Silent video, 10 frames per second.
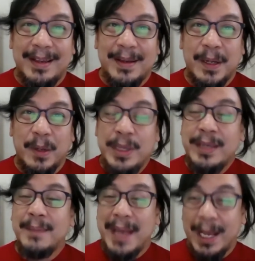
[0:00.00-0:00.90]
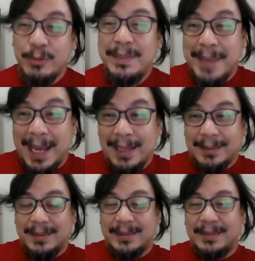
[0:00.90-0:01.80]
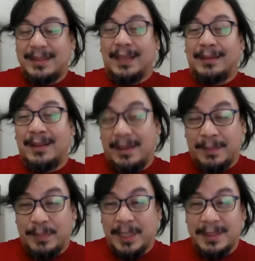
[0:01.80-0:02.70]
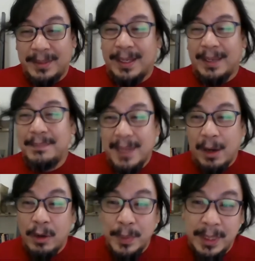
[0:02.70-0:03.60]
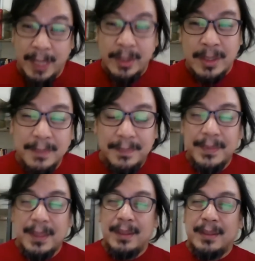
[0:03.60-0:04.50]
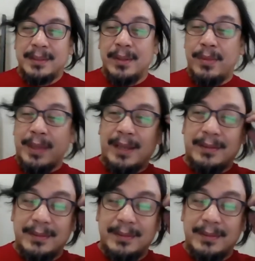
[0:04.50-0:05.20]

we can actually balance at the present time our production so that